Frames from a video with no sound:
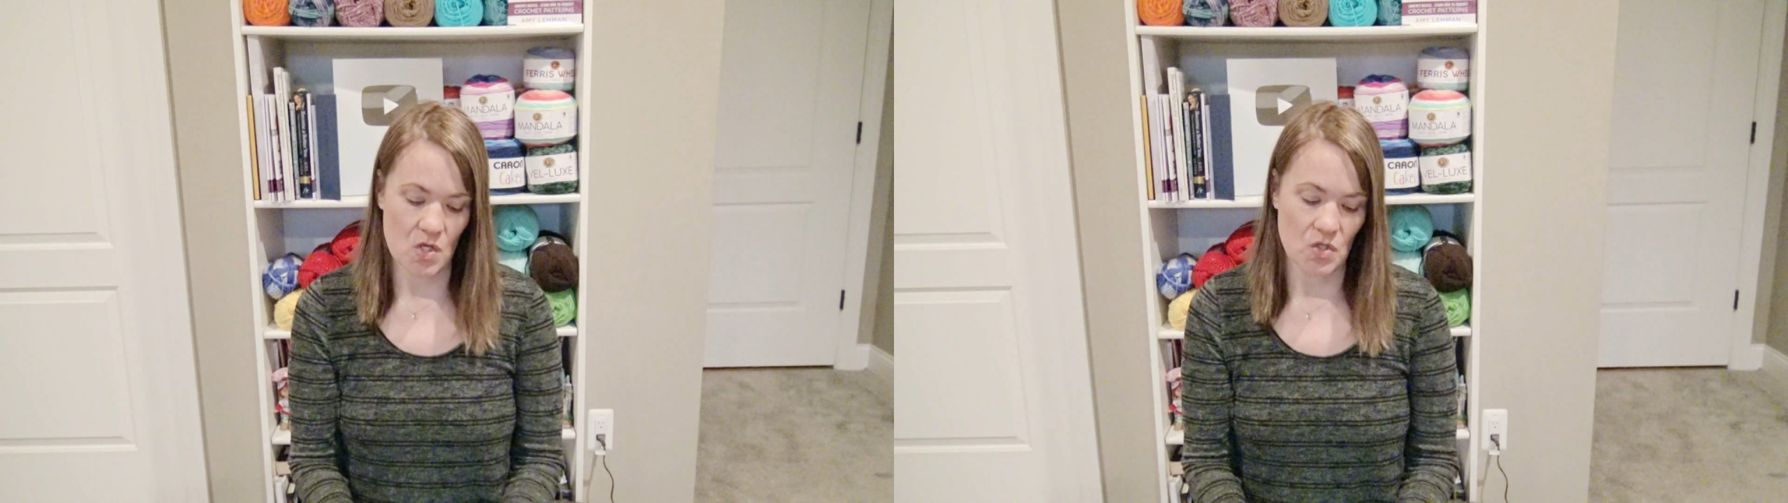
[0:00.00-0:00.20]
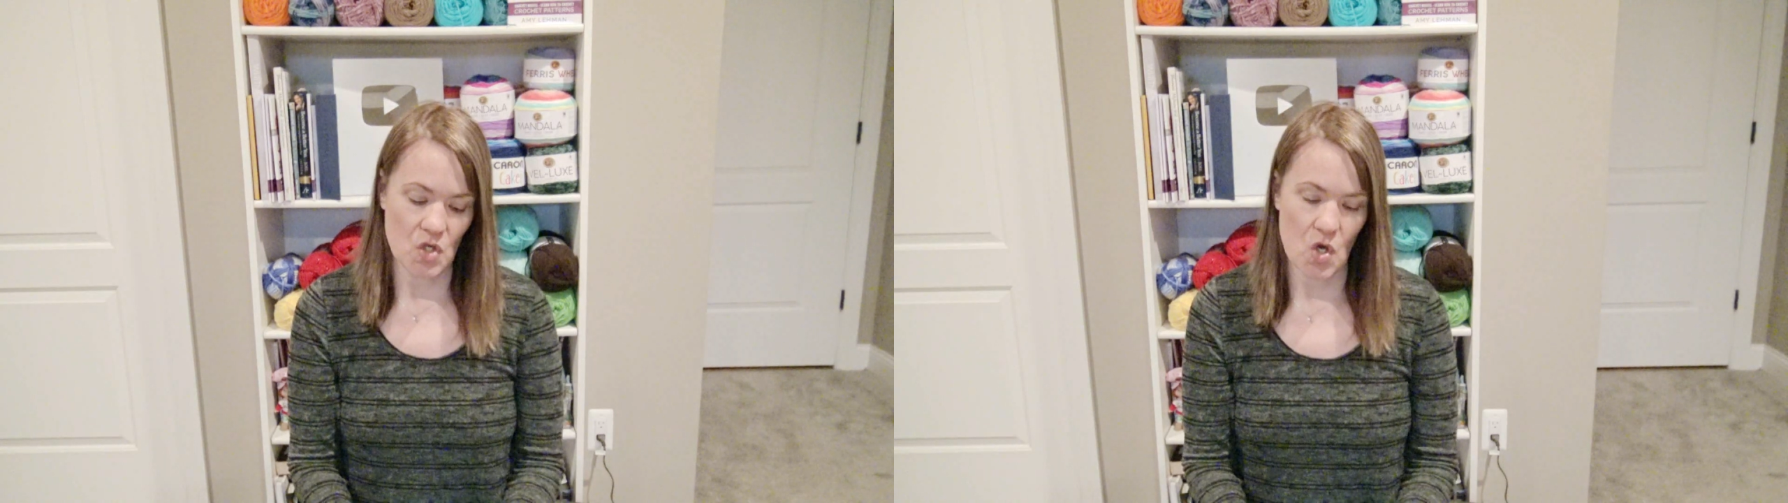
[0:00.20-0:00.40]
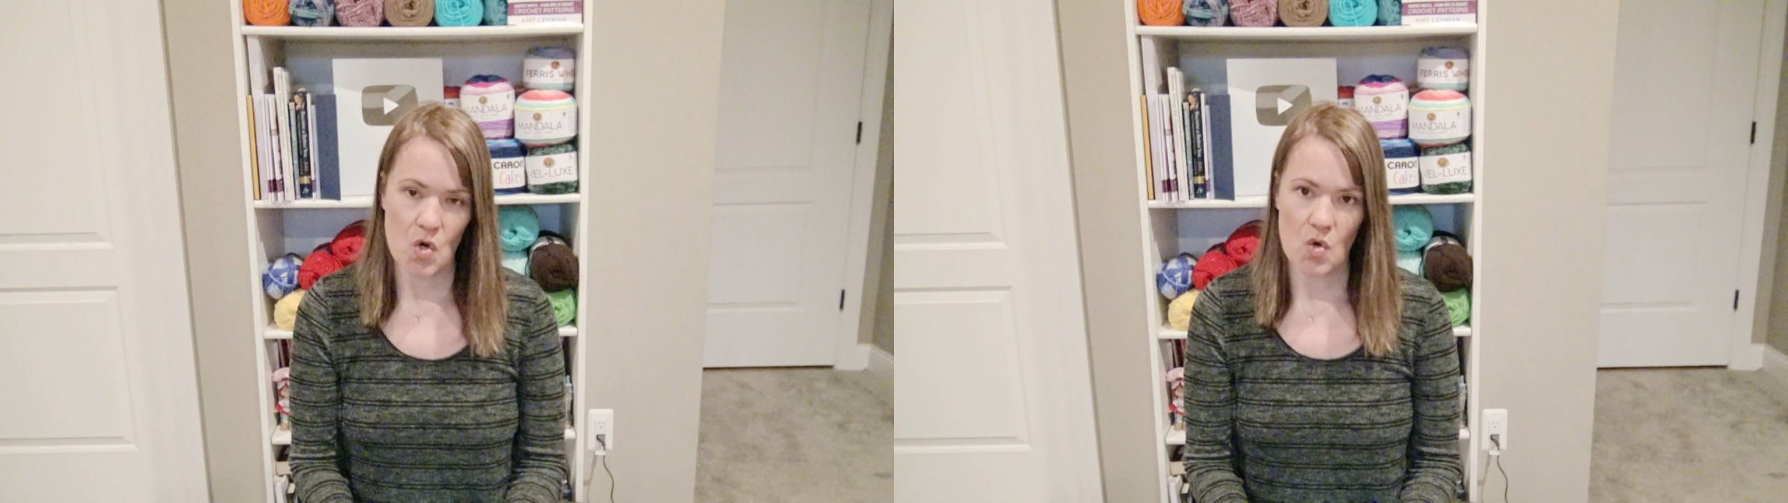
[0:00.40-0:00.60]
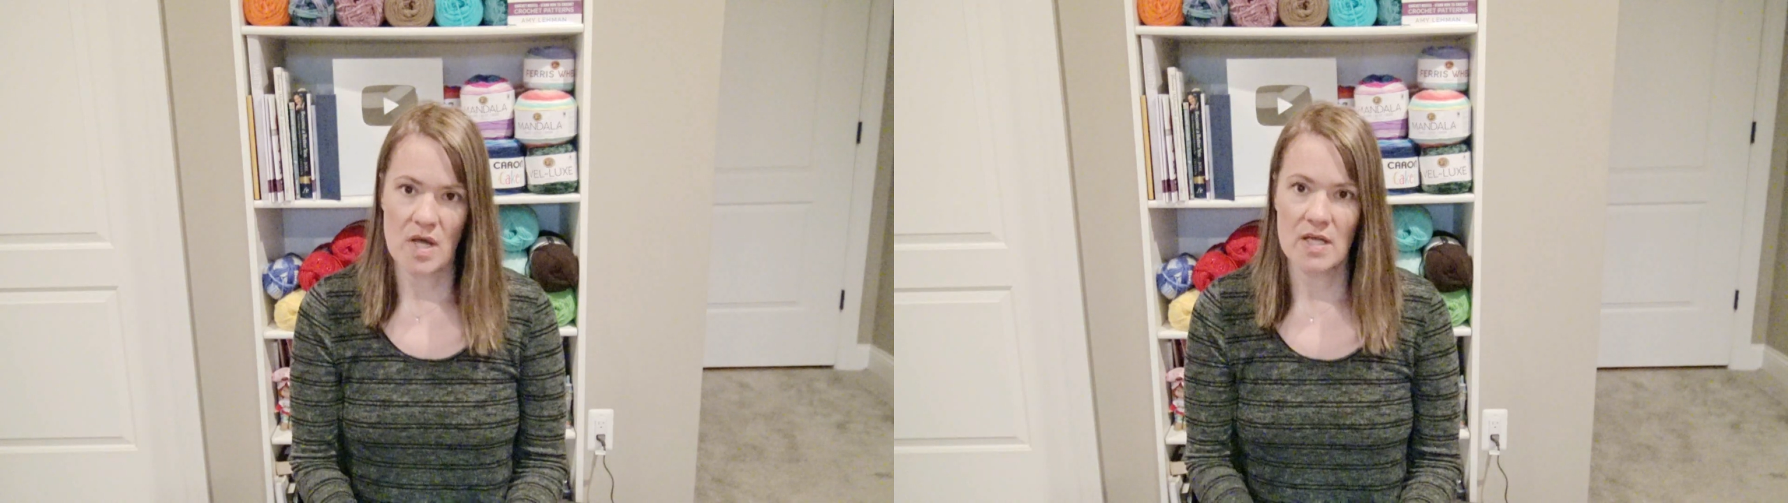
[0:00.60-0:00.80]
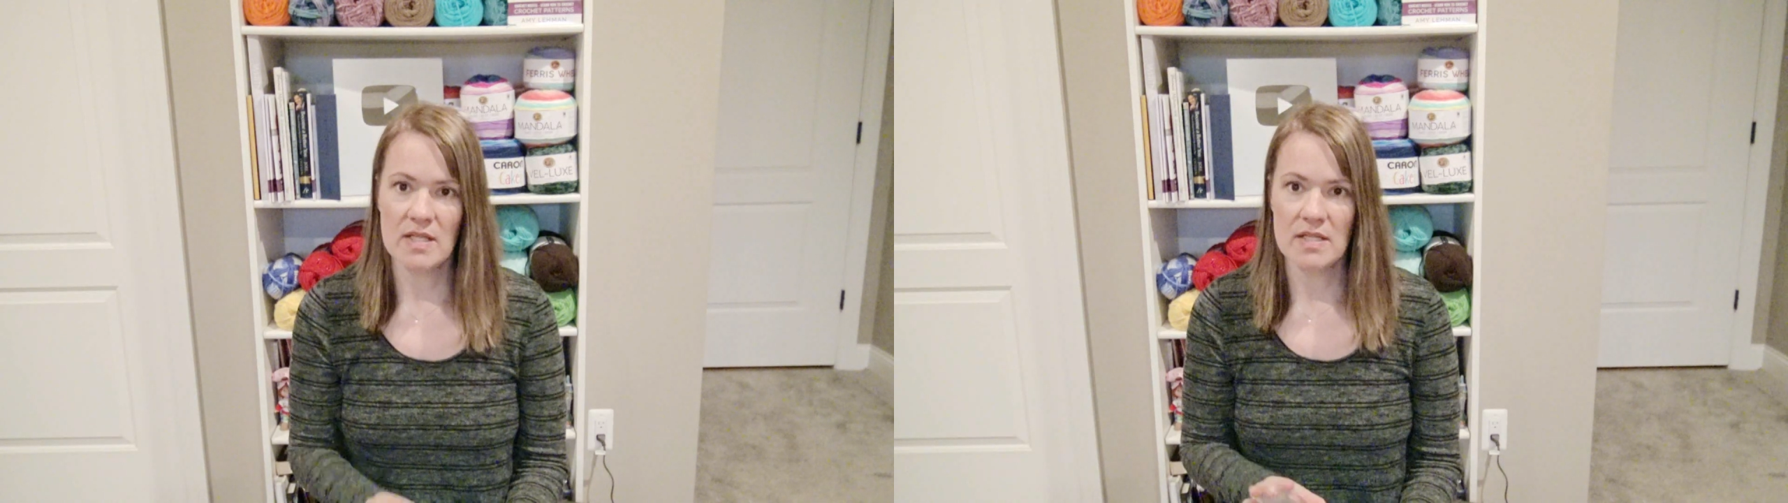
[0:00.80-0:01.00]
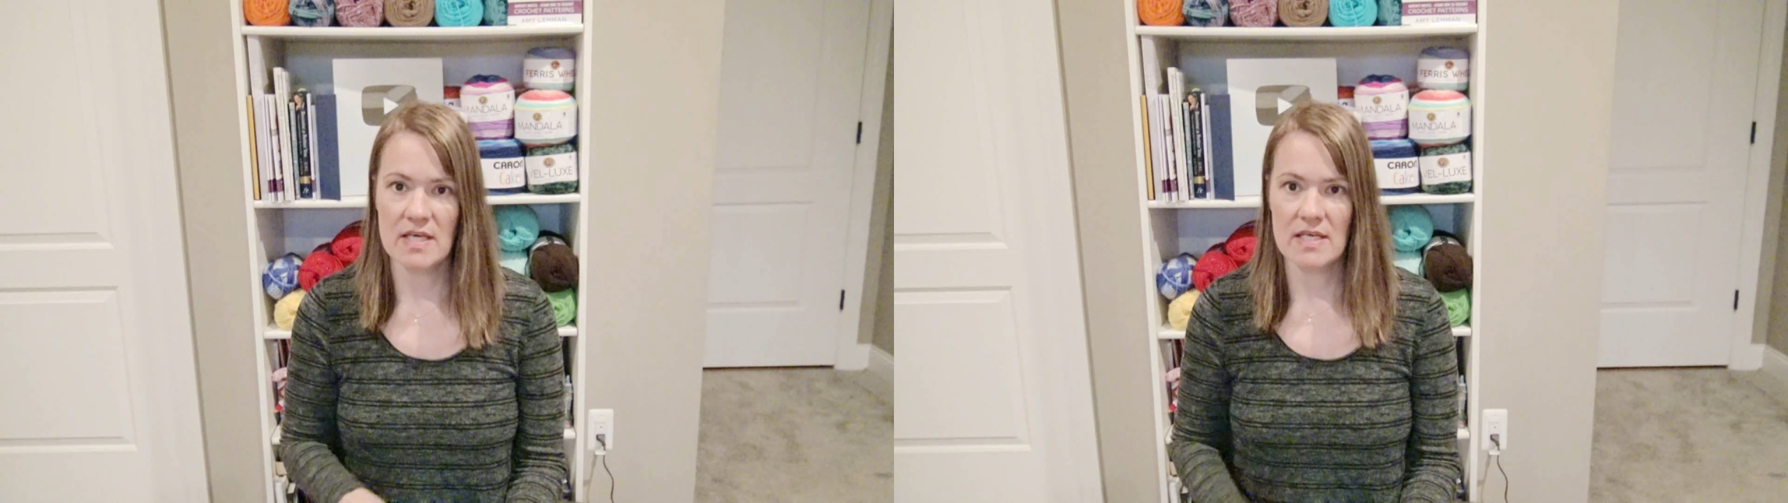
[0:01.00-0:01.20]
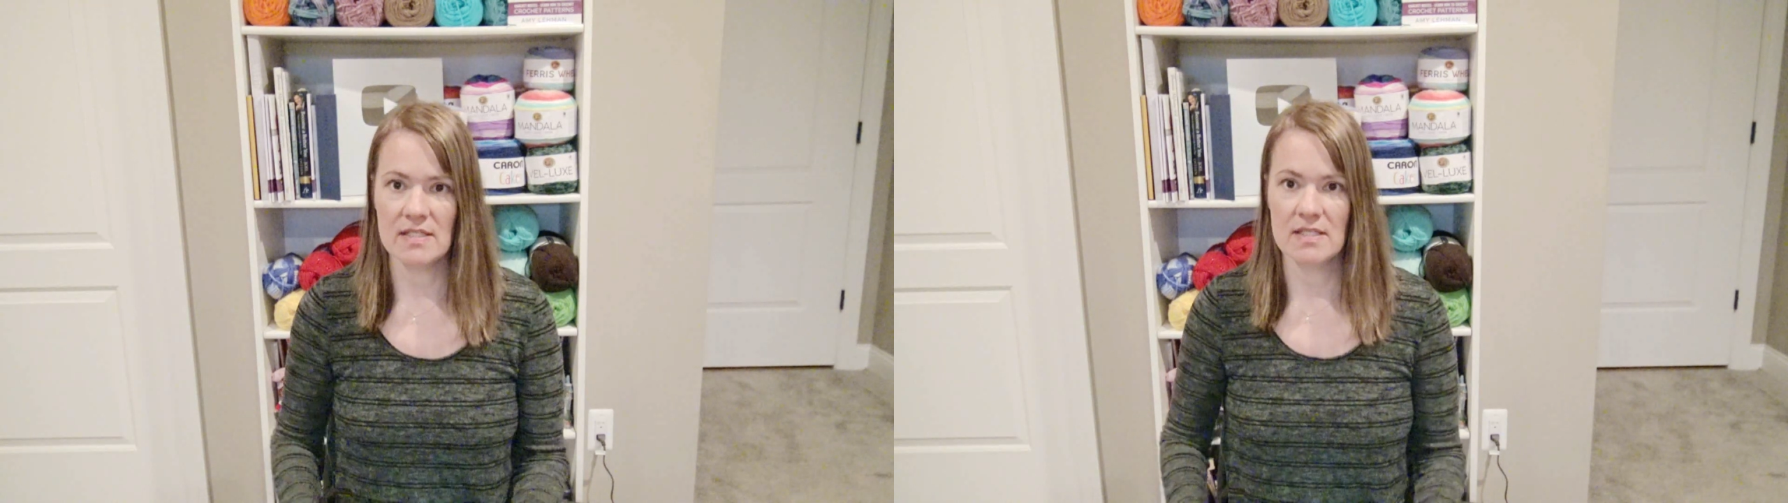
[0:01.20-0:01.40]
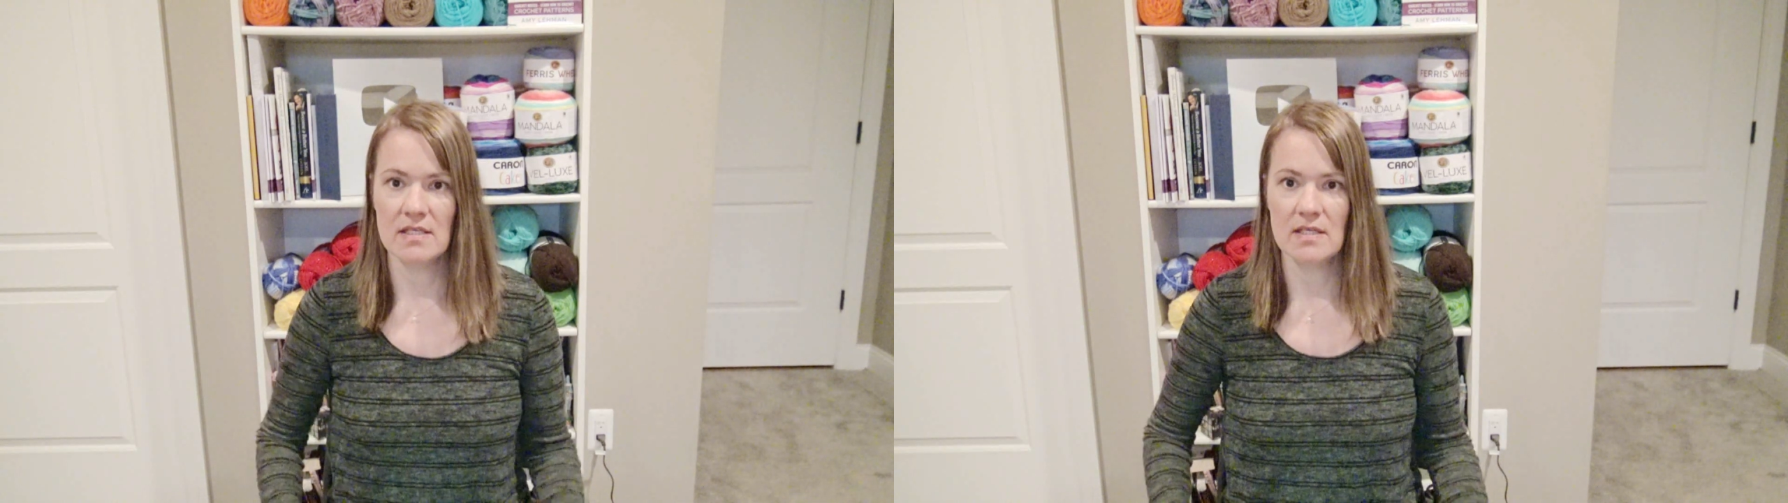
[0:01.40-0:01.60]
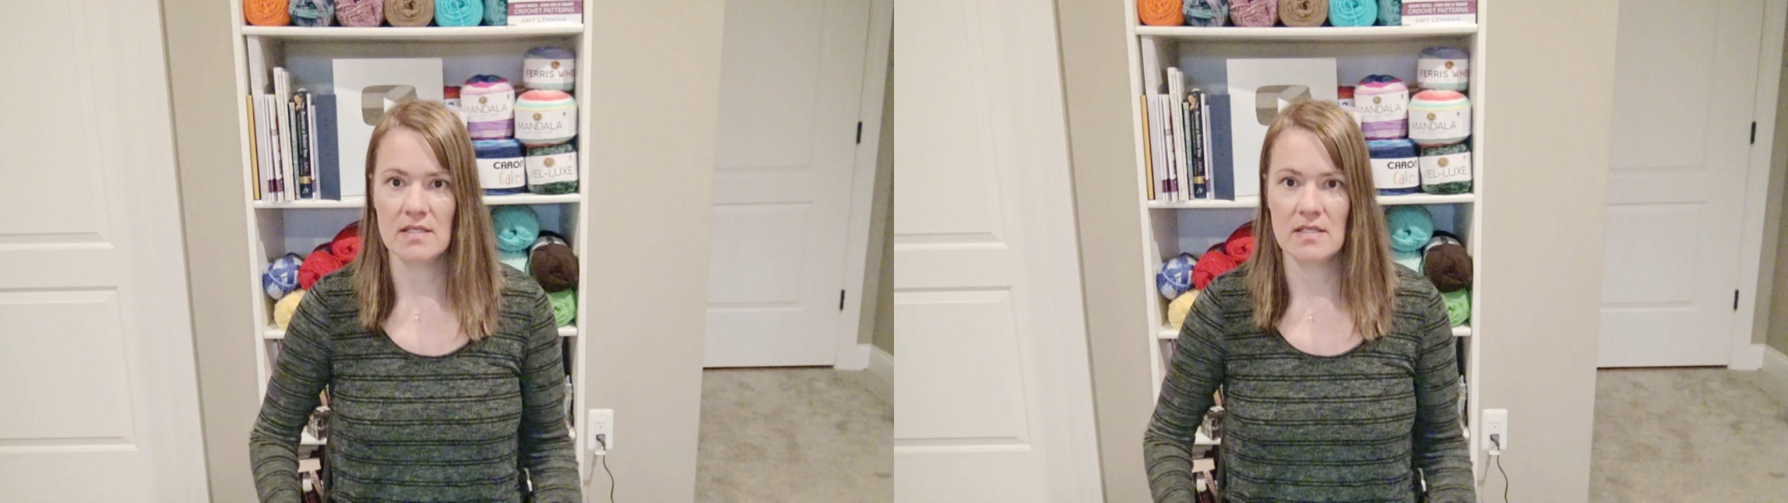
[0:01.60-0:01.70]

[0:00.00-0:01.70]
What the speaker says: So this,